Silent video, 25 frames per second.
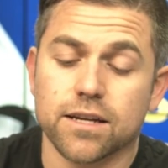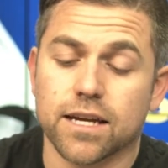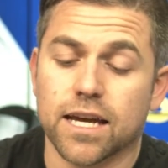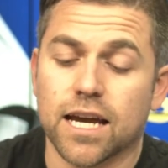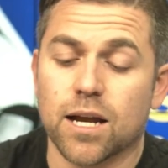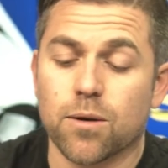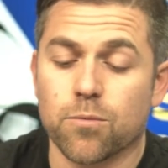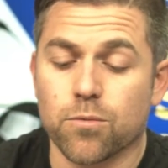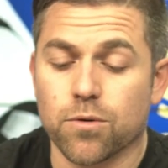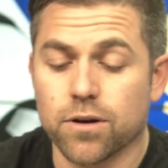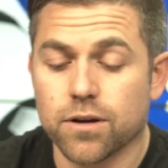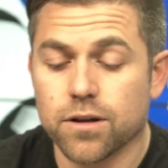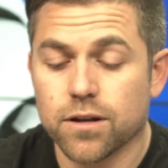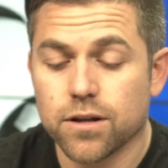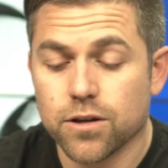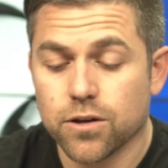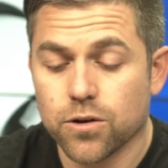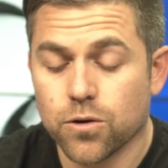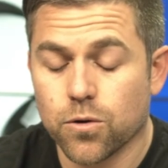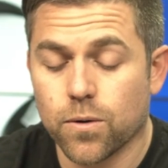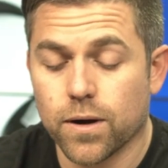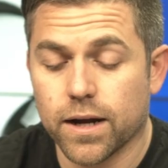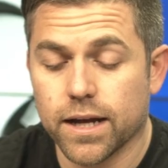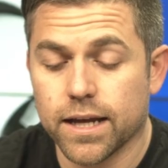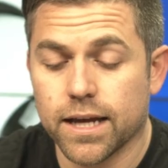camera
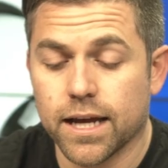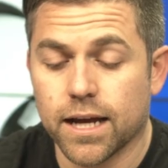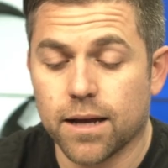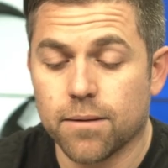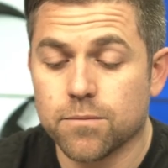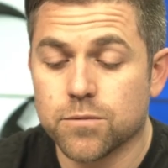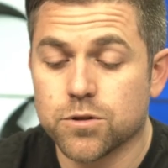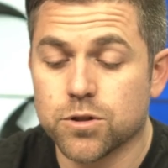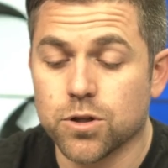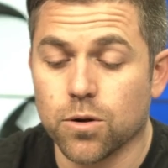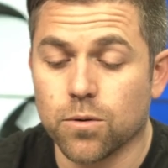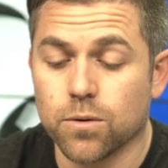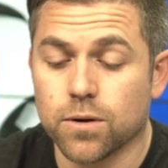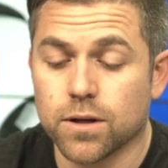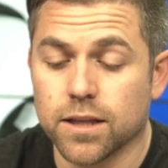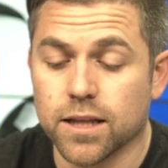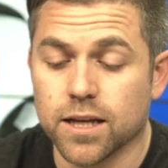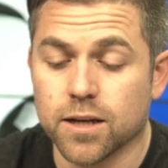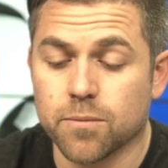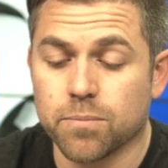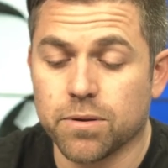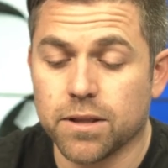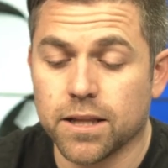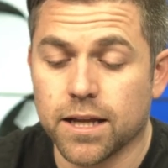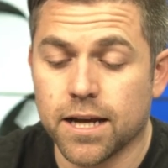quite yet. So
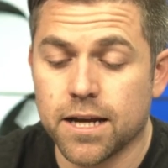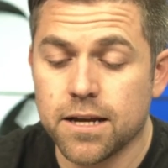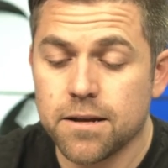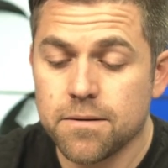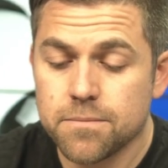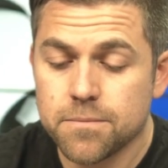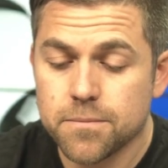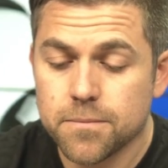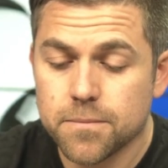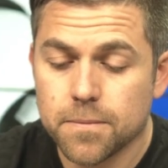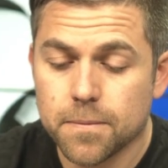click play.